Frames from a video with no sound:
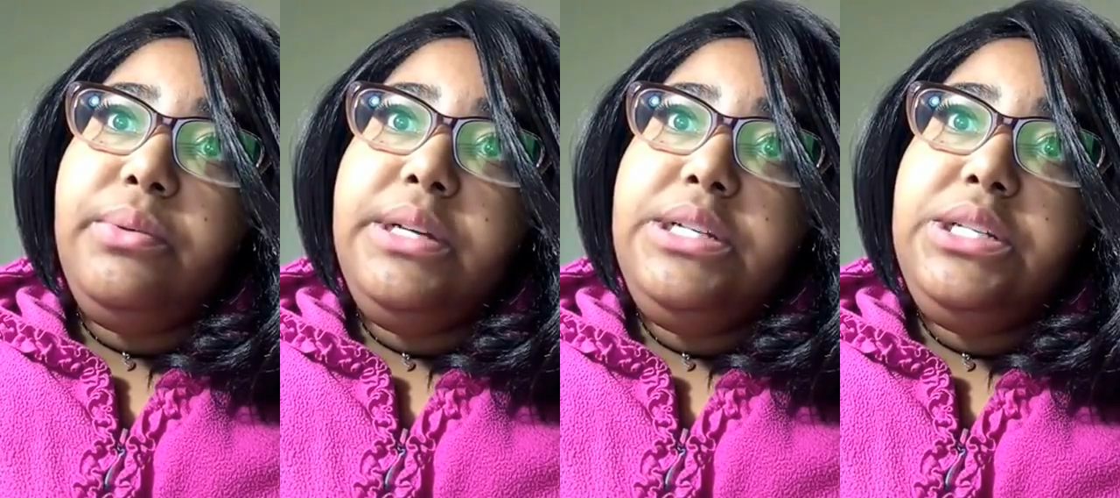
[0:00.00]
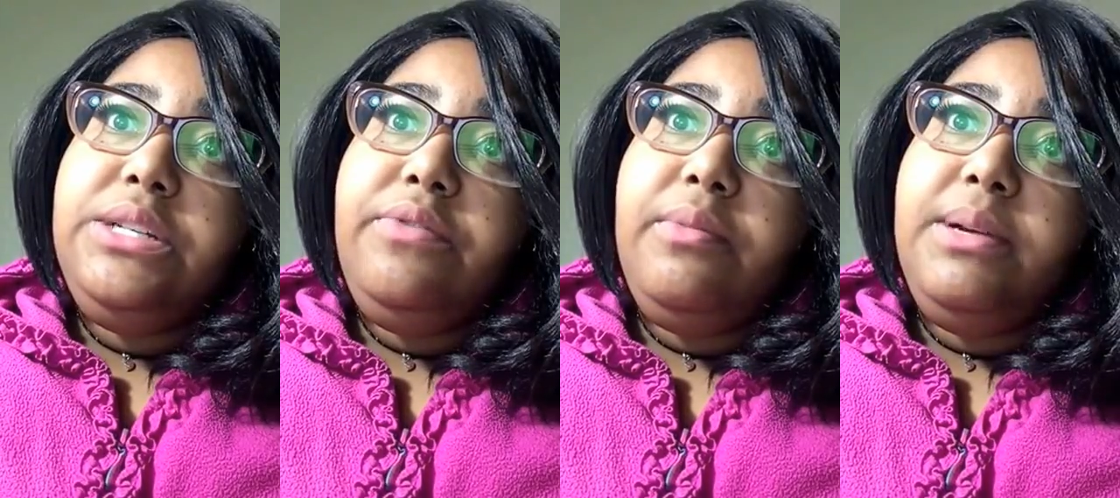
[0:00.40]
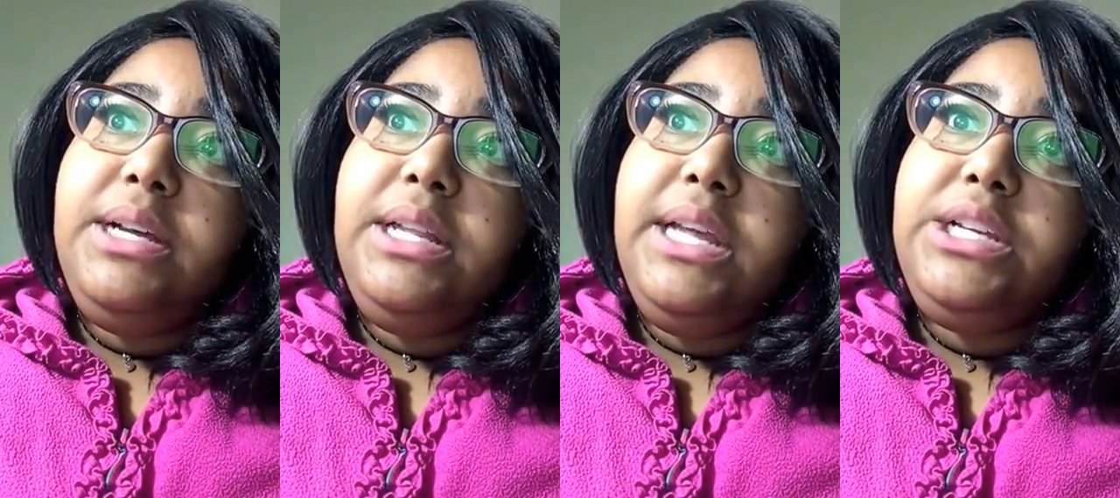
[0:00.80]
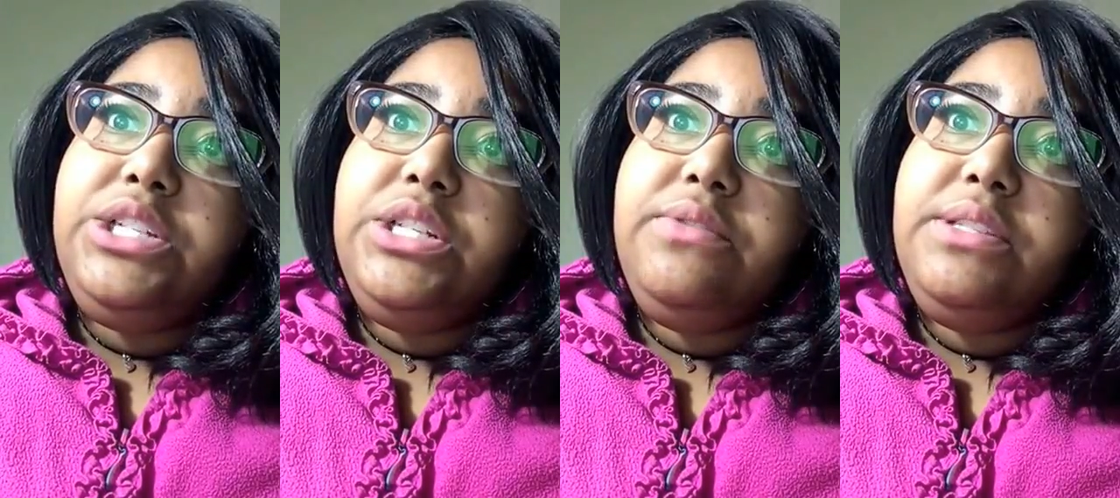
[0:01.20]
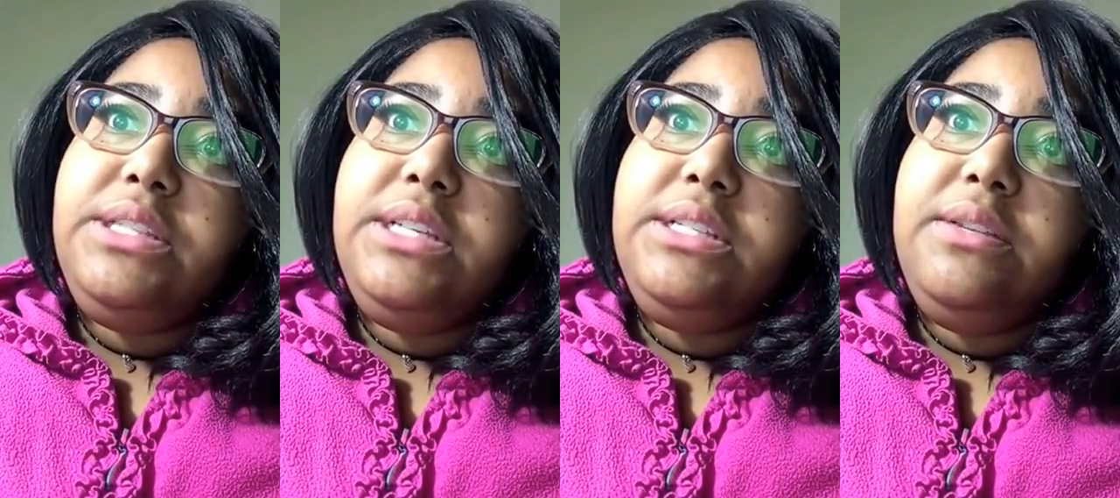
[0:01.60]
region from a collection of
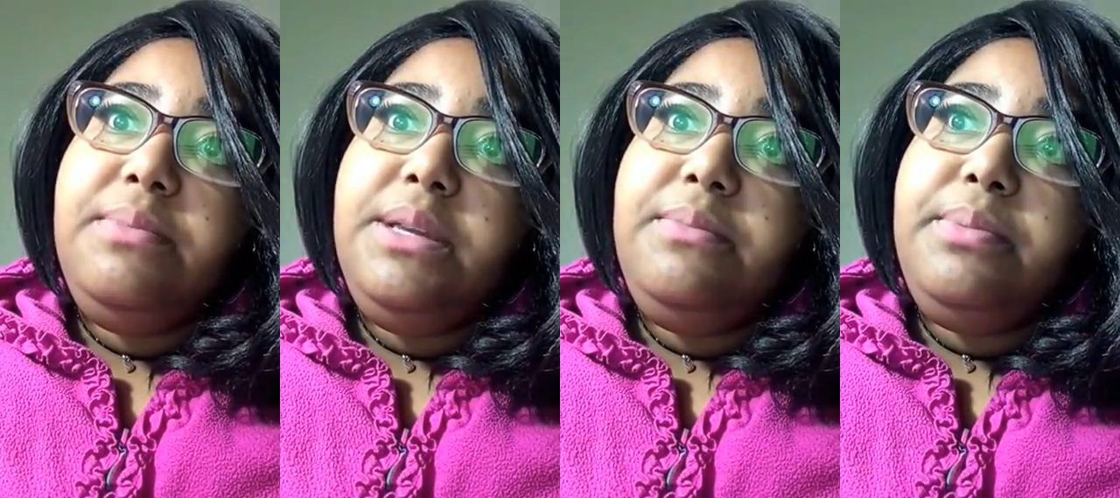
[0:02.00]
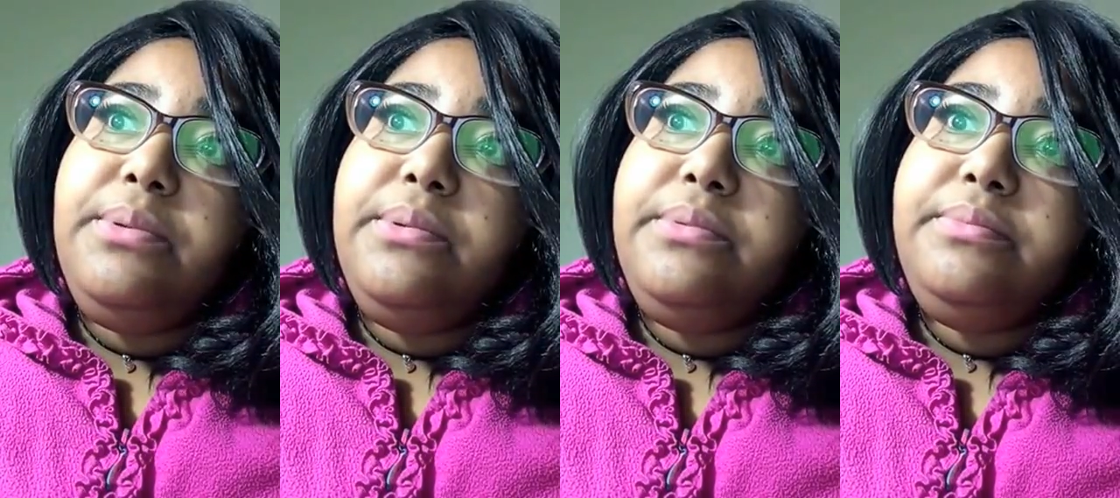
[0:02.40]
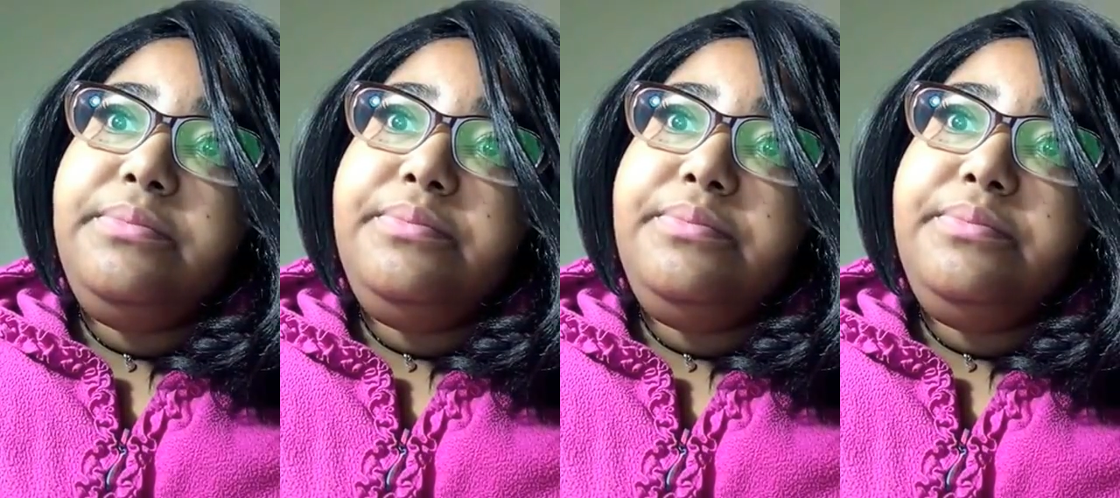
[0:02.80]
60 people.